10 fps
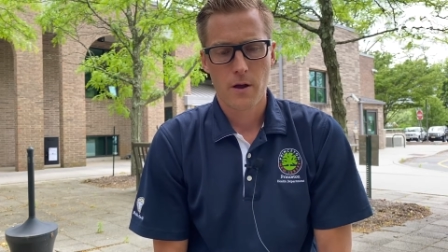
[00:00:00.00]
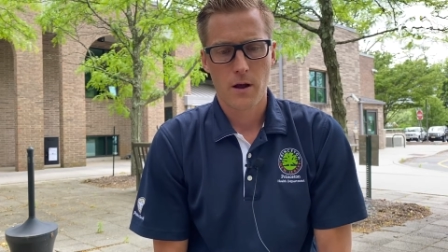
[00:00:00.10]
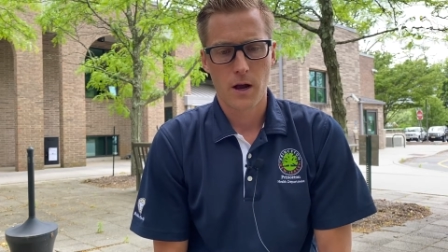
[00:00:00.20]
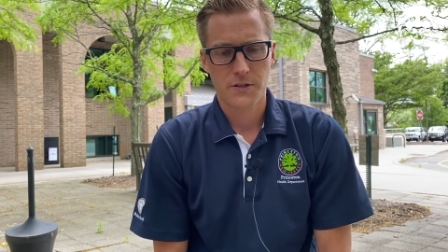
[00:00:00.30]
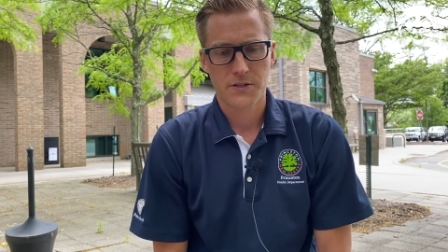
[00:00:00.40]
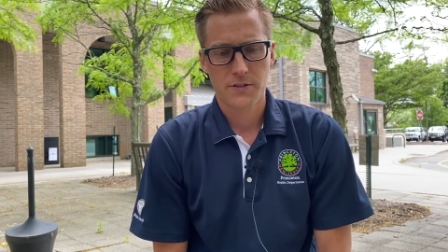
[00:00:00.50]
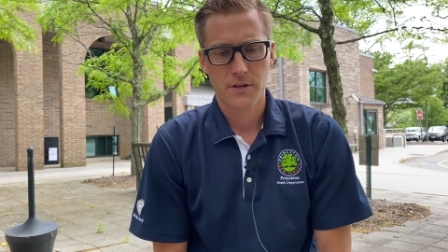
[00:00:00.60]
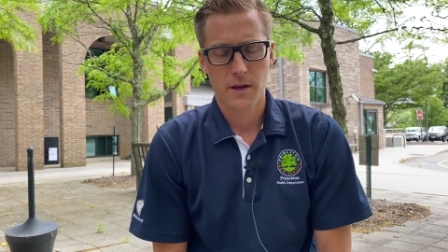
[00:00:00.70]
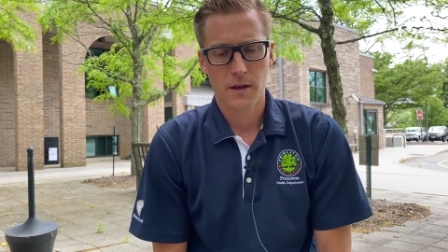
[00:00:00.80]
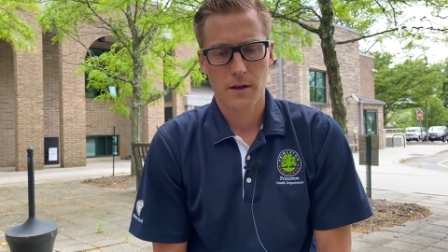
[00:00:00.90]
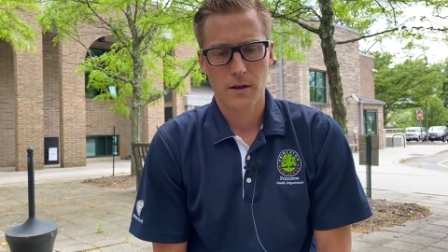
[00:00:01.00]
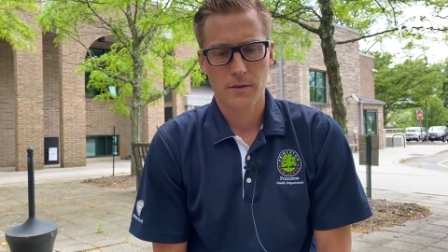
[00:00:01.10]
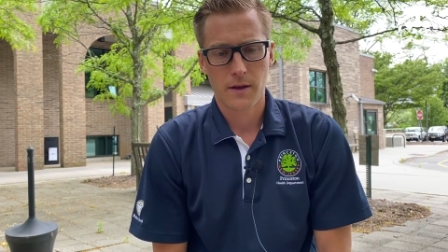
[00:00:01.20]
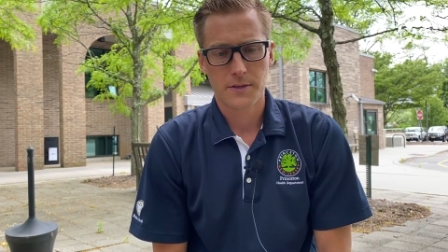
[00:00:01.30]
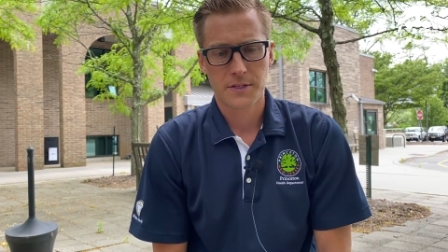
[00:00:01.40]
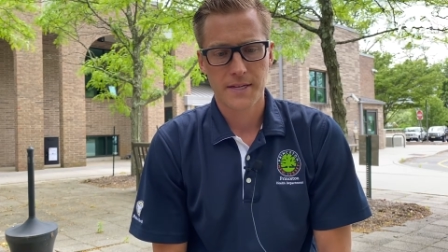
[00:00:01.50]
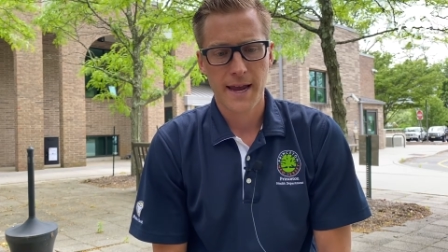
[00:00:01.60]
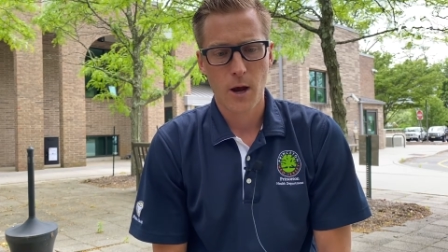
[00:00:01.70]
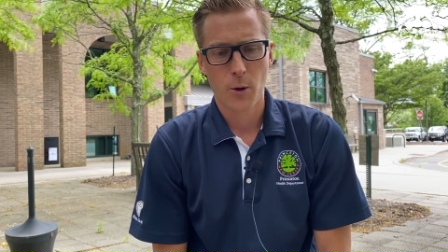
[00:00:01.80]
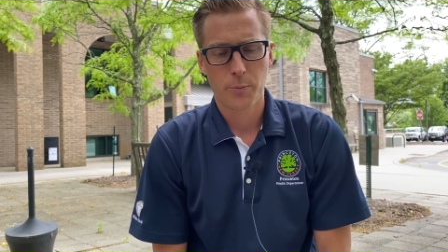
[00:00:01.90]
us as a
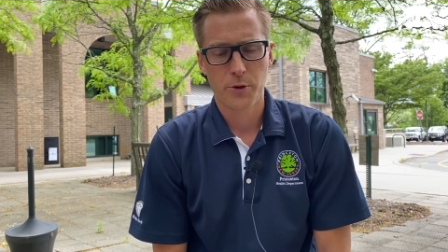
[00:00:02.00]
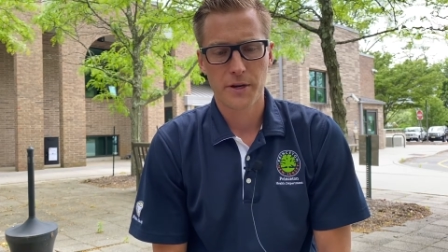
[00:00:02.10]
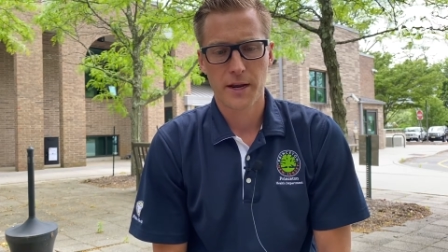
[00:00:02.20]
town putting